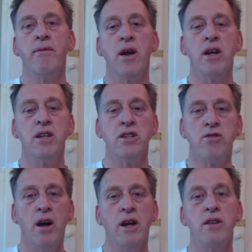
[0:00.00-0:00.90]
going to
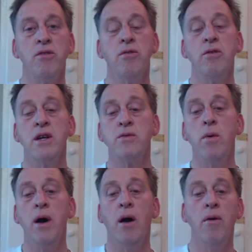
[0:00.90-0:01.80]
try to do as
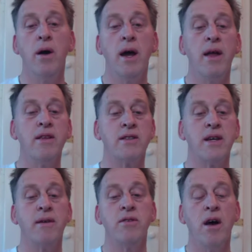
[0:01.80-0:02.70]
well at the
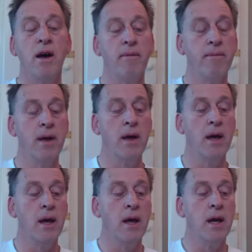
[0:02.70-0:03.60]
same time.
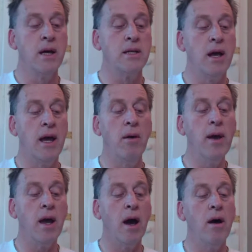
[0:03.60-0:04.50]
So here we
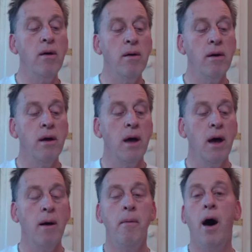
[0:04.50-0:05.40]
go.
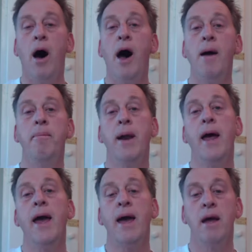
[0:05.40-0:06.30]
I'm
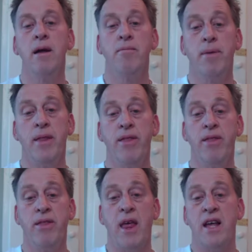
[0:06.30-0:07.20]
black, but
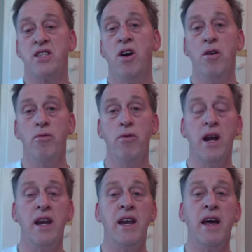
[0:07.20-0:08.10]
that's got
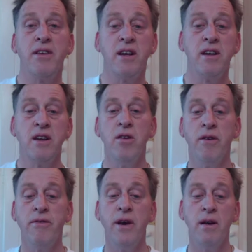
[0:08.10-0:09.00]
really nothing to do
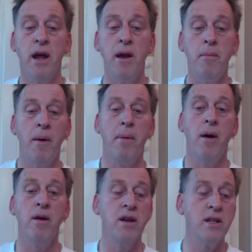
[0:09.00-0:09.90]
with it, and my
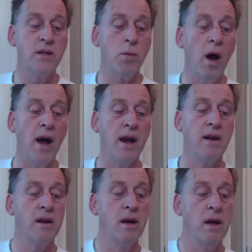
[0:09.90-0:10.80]
opponent is white.